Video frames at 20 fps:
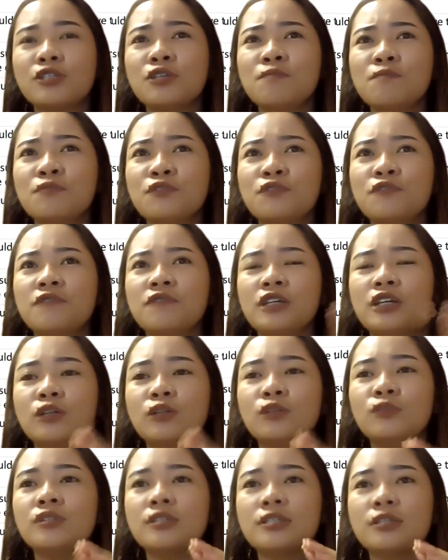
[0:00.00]
Areas to
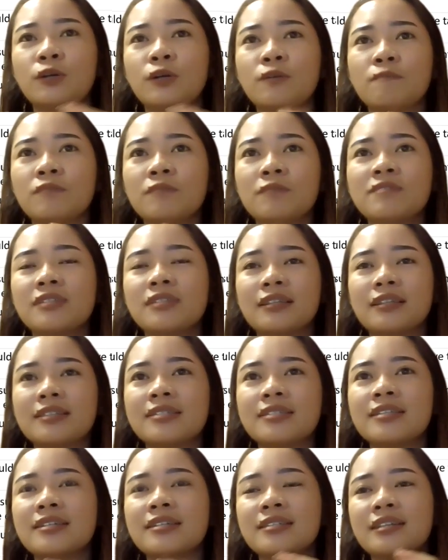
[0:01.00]
improve include descriptive
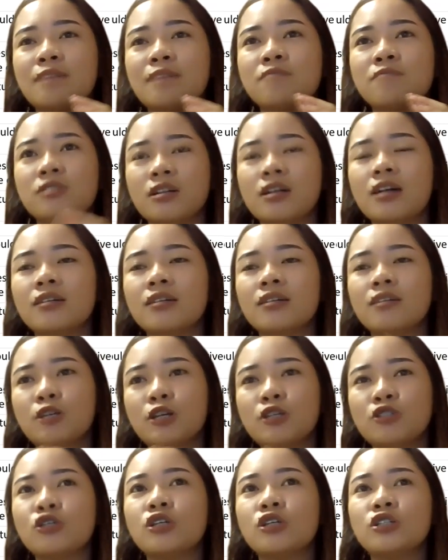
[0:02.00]
statistics in
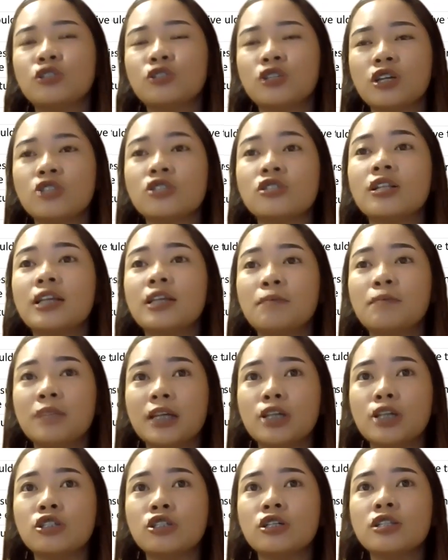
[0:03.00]
abstract, mention
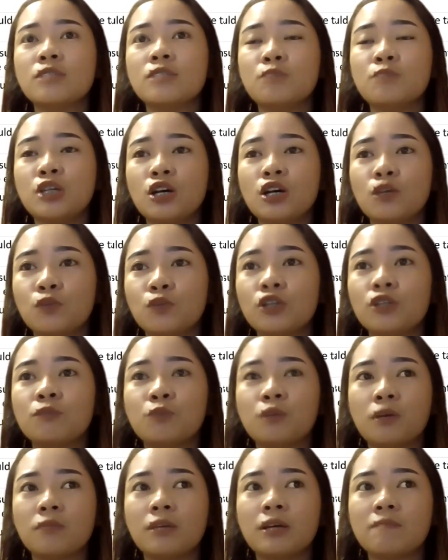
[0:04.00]
educational implications
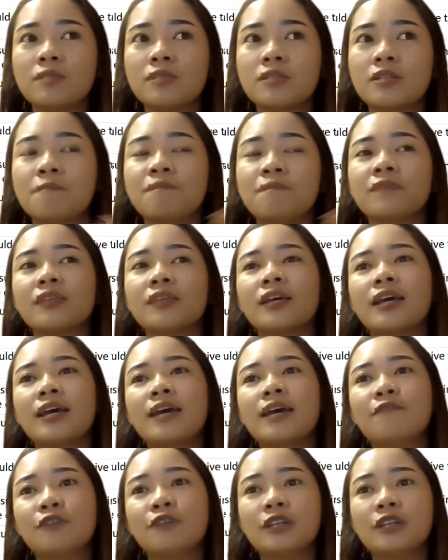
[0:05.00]
beyond word problems.